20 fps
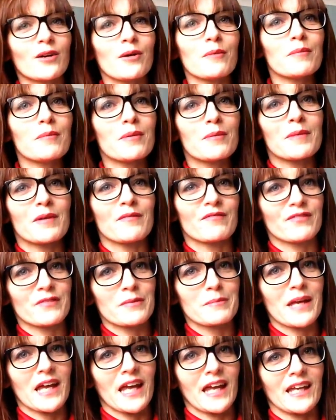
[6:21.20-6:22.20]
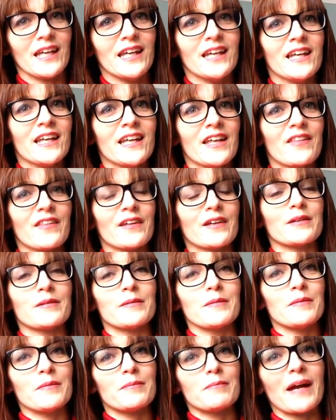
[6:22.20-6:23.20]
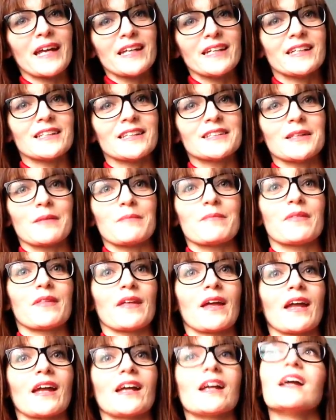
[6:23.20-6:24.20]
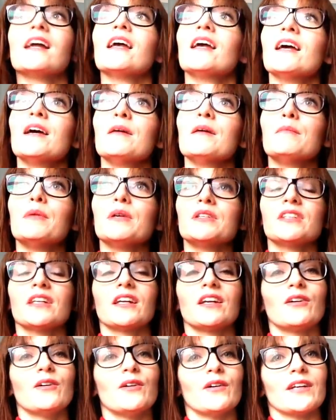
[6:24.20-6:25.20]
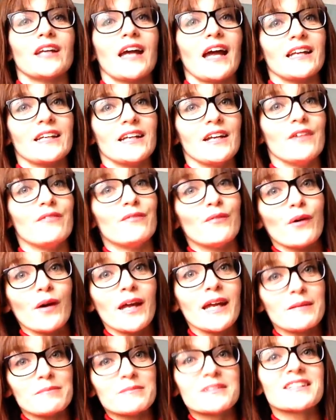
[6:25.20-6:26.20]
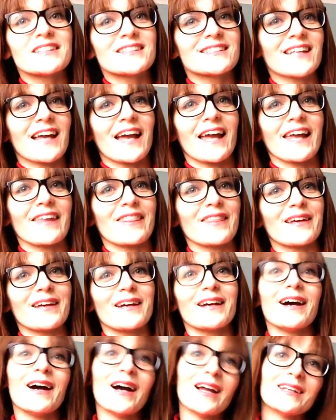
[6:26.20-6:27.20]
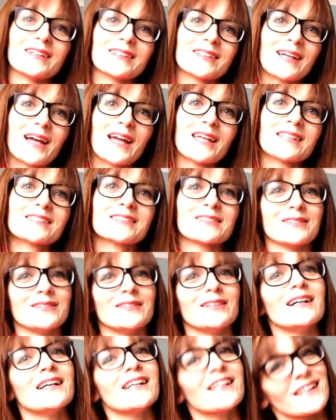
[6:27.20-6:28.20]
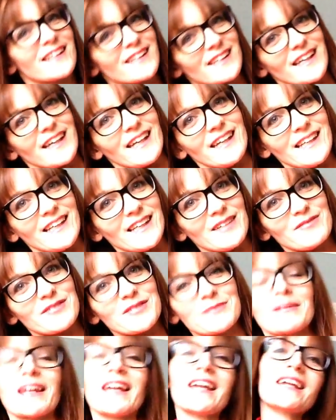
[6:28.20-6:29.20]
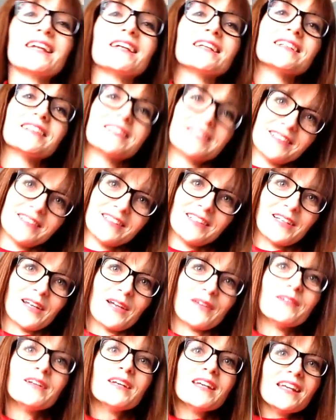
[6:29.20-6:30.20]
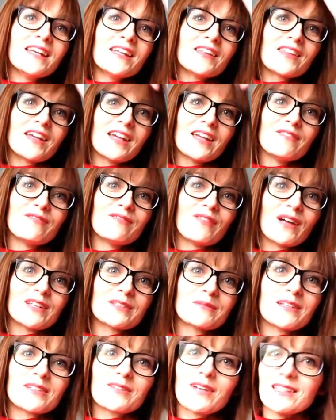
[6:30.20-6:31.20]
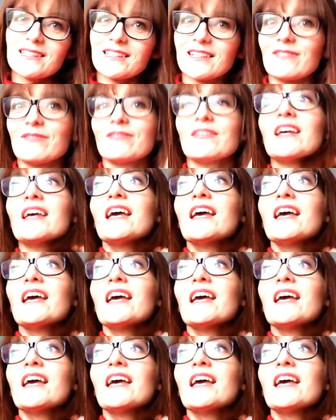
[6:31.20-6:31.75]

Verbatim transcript: compliment for me than making something, putting it on, and for him to say that I look nice or that he loves me and, you know, that he finds me attractive.